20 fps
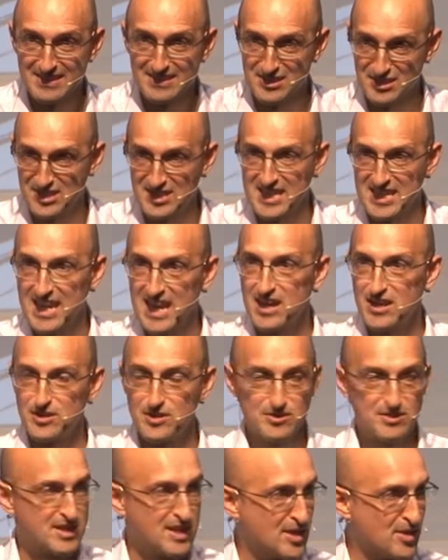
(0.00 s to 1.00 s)
to see how
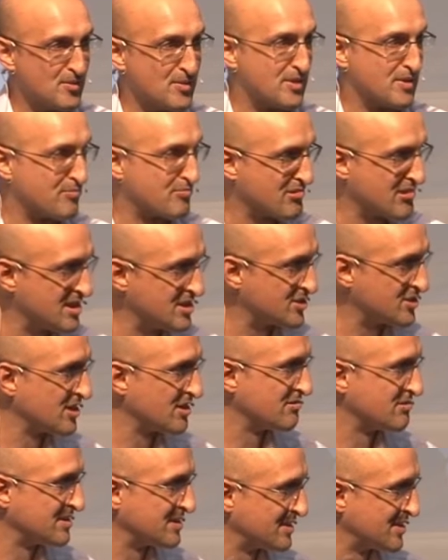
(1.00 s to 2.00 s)
you deal with the
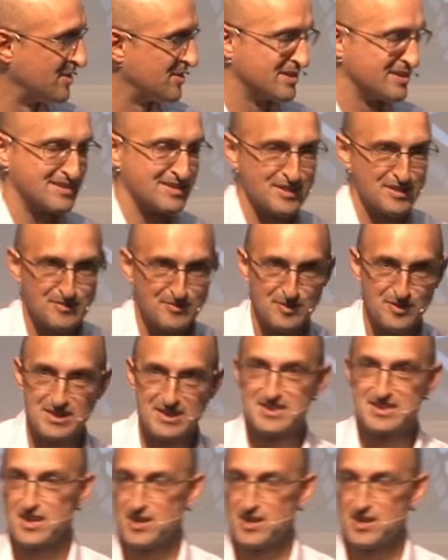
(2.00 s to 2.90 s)
pressure and so on and so forth. And he